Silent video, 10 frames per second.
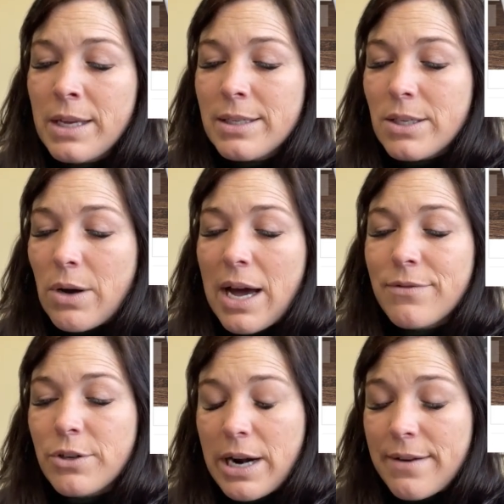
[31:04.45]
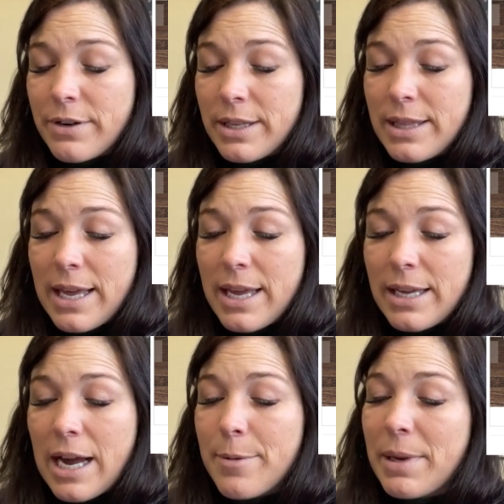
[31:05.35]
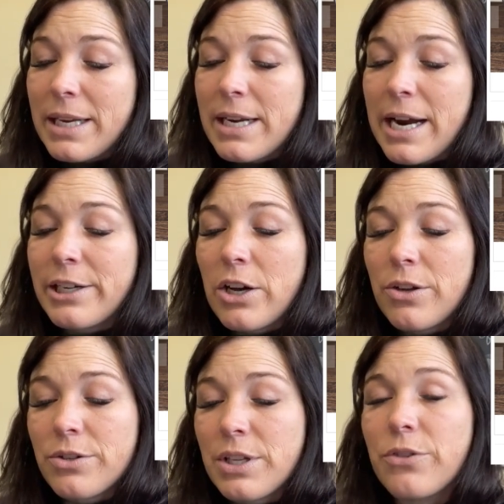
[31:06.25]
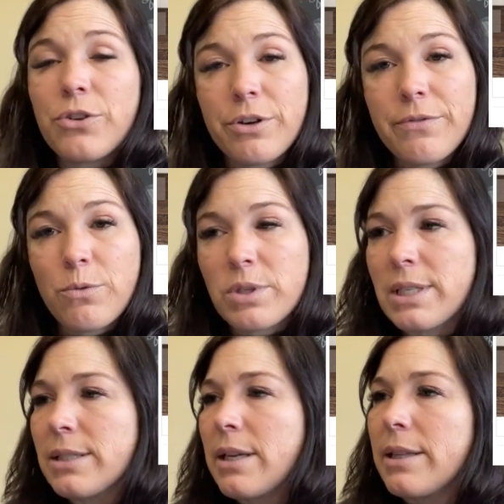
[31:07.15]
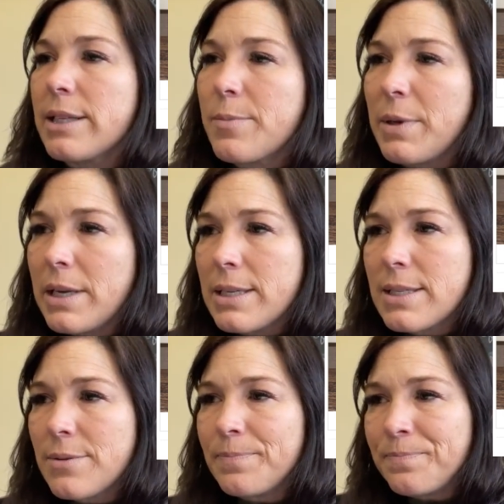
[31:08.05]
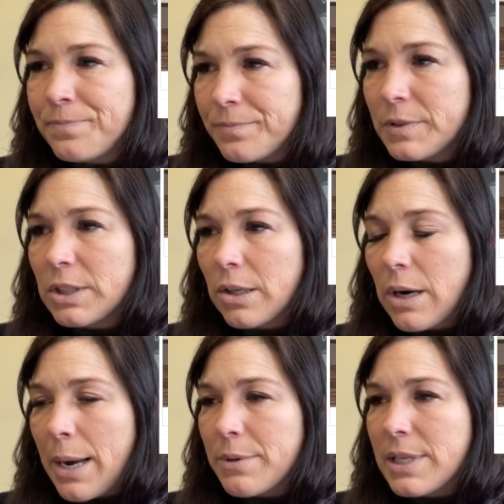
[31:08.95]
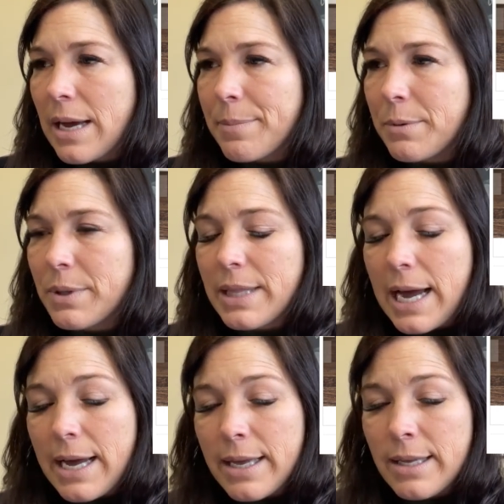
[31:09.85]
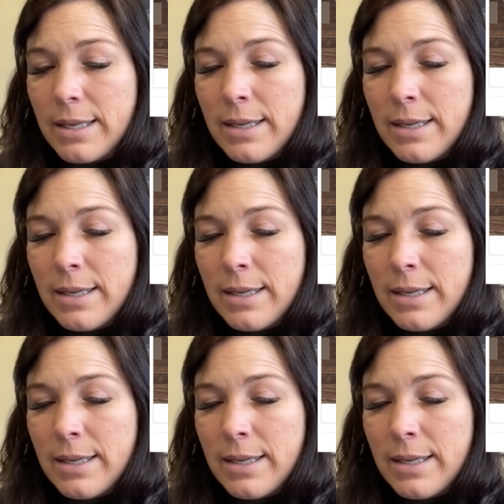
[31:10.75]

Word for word: So after everything, I made $9.34 on this piece. So I was happy with that.